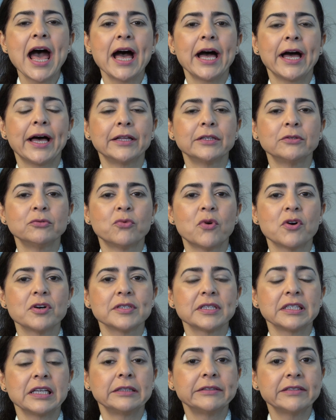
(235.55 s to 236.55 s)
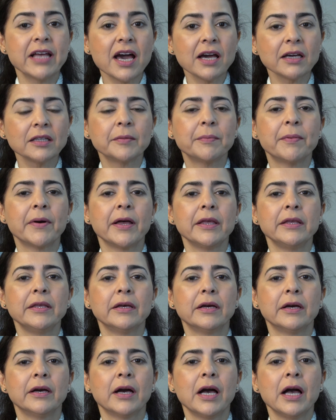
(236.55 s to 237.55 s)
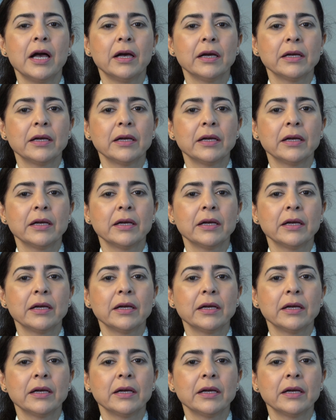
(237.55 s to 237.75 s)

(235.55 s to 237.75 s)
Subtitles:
and was attacked by